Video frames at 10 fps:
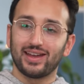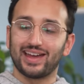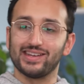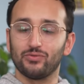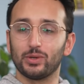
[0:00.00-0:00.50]

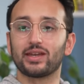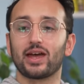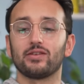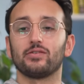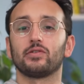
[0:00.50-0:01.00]
And if we
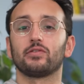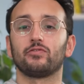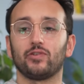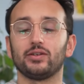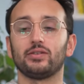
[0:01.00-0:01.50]
can
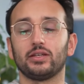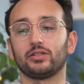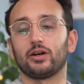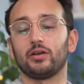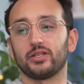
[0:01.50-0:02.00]
fund the
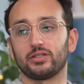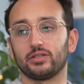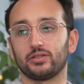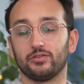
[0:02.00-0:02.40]
entire business